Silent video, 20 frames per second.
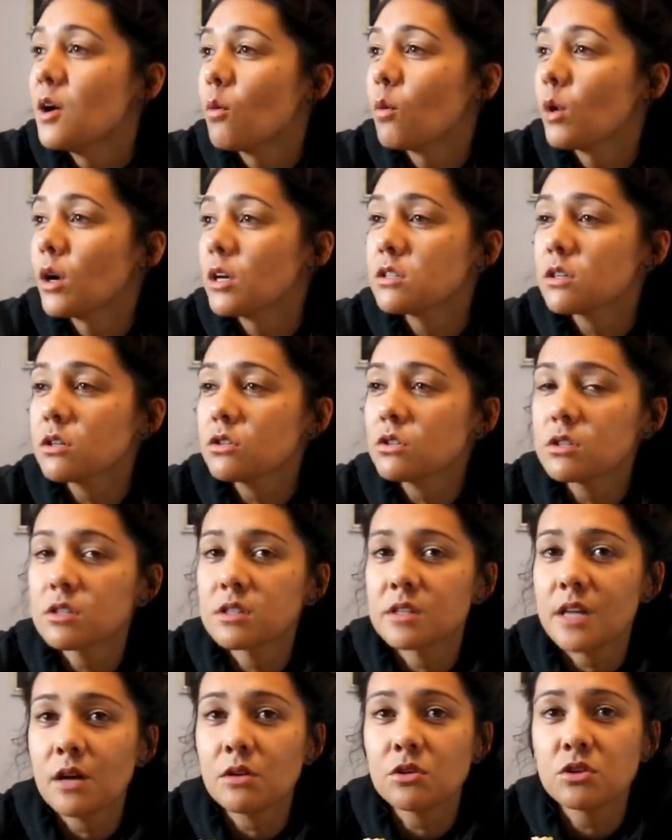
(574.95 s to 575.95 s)
Words are just
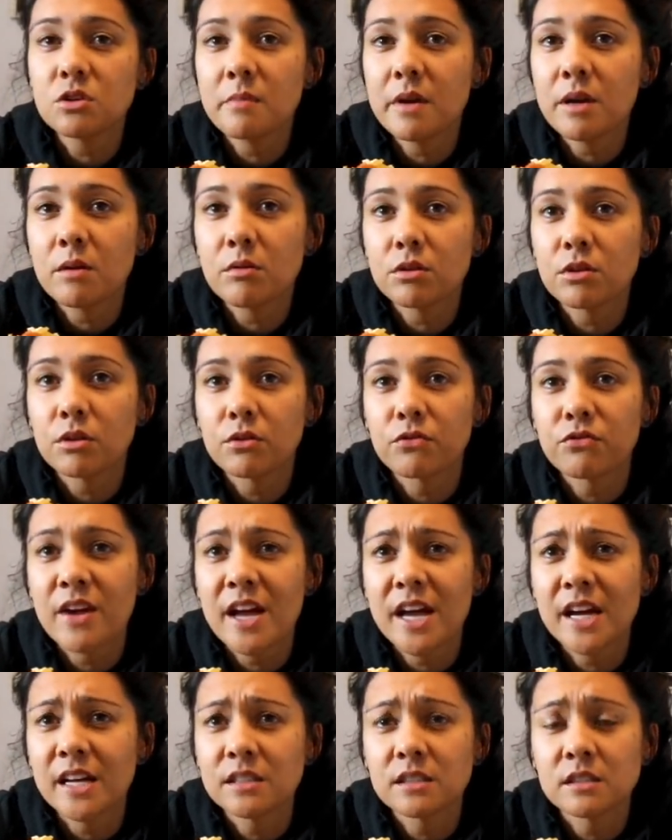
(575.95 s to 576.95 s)
sounds you make with
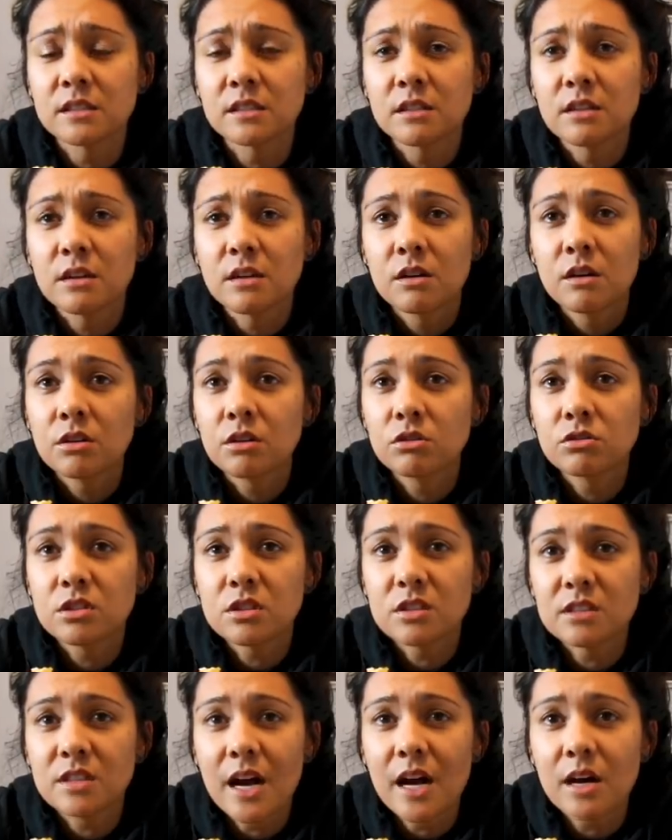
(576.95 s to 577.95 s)
Dad. your fingers. They're
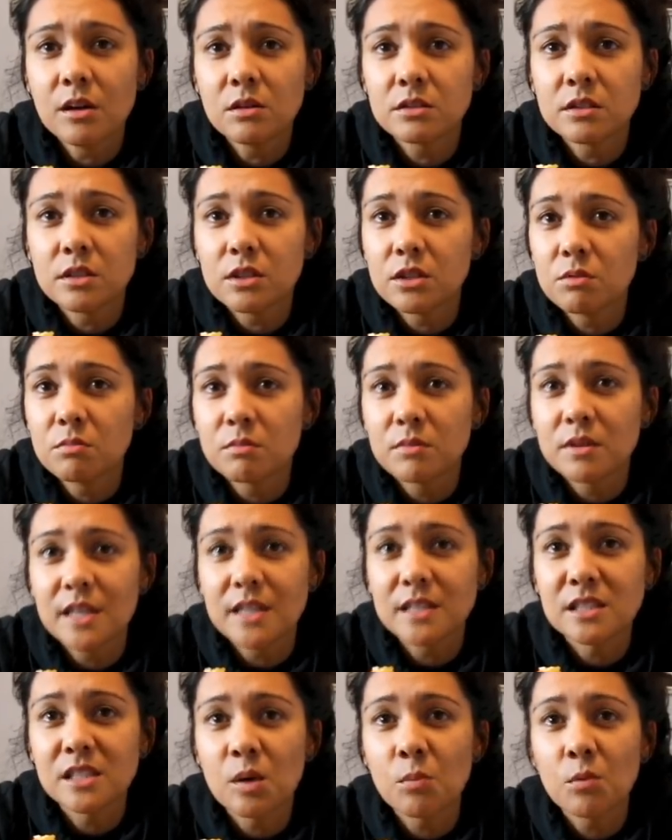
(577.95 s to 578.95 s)
just sounds that you
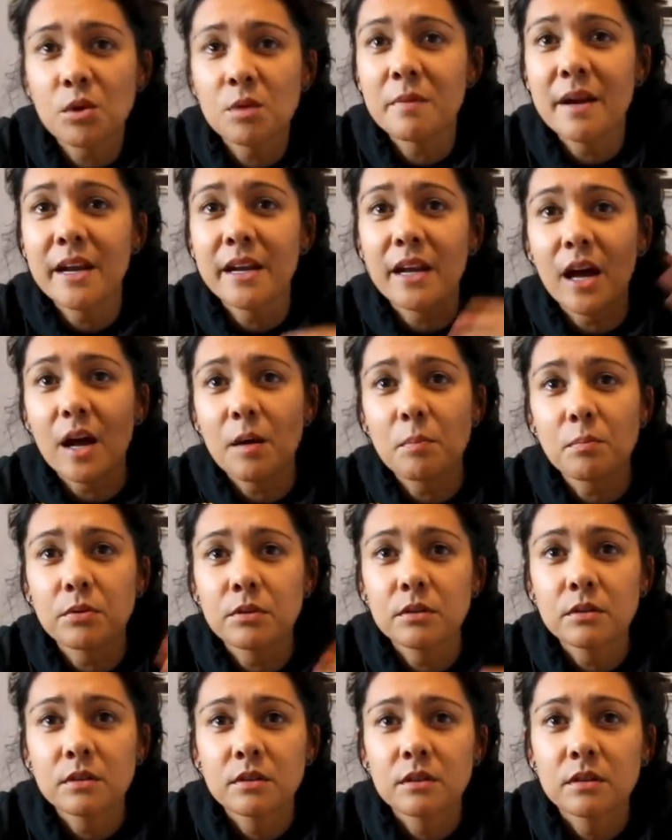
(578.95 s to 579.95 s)
that someone made up.
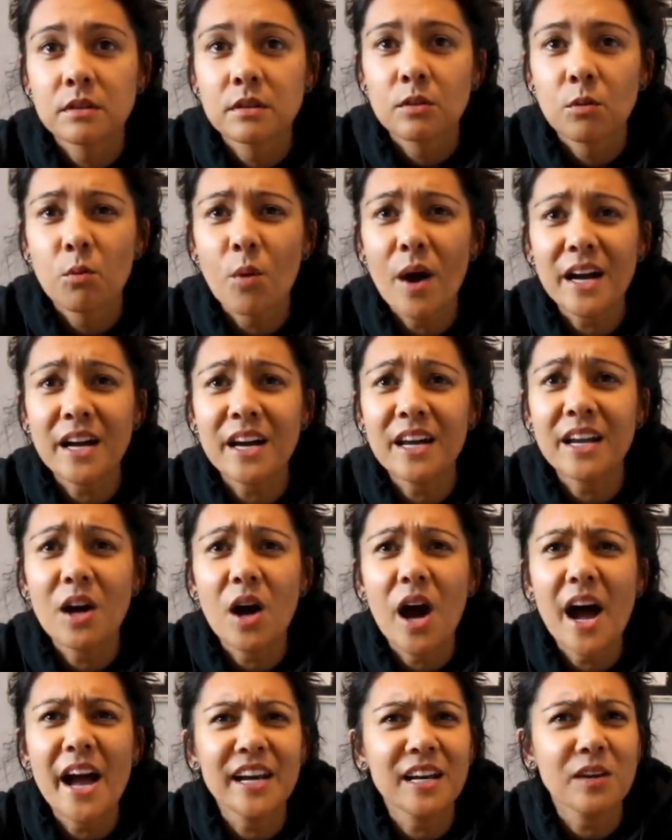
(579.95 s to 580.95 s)
Not kadokadood.
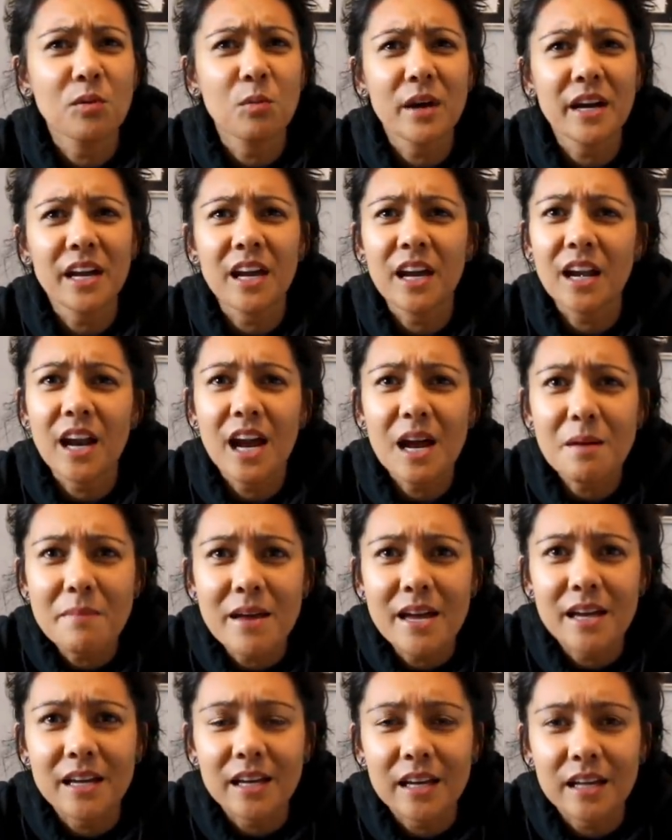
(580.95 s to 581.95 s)
Why, I, why can't I
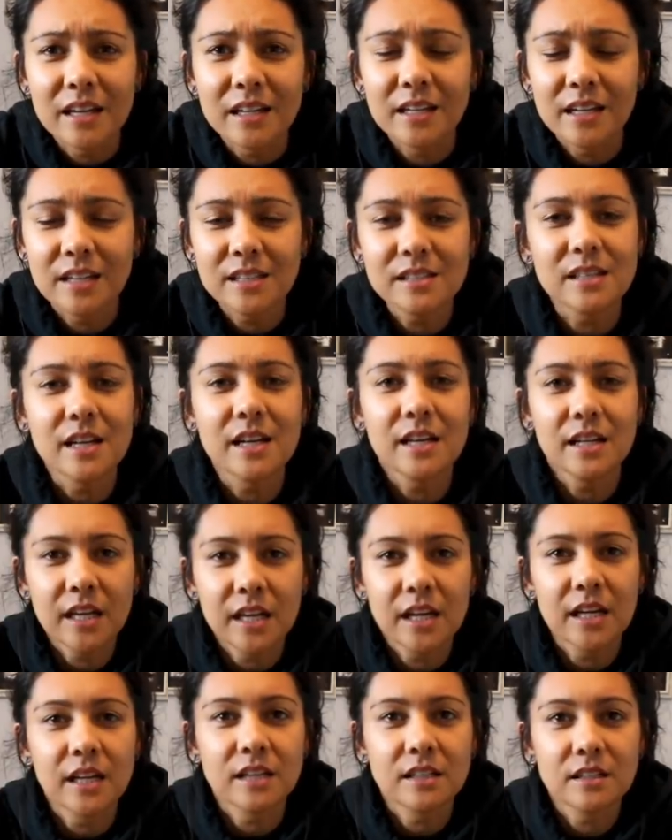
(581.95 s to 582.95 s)
make it? Yes, I
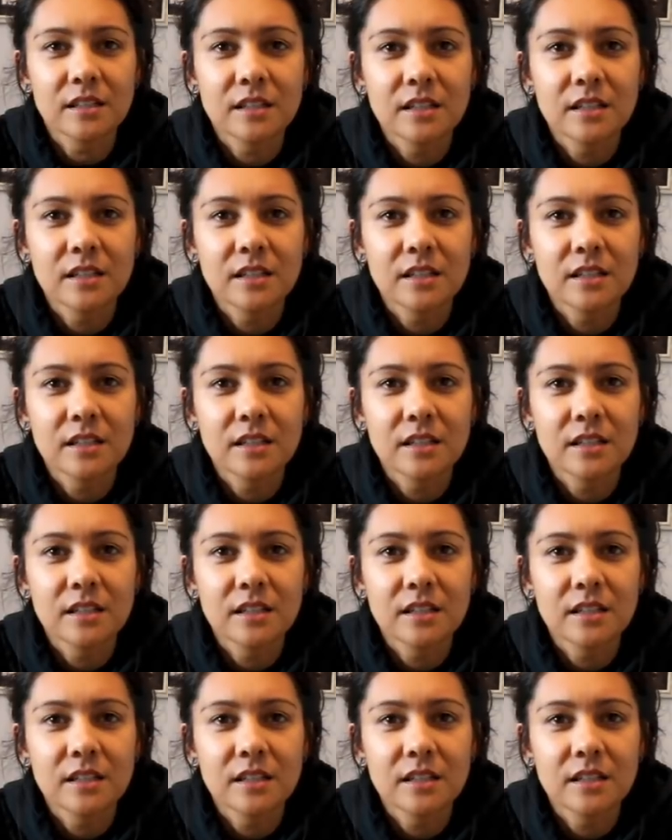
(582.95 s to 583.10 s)
can.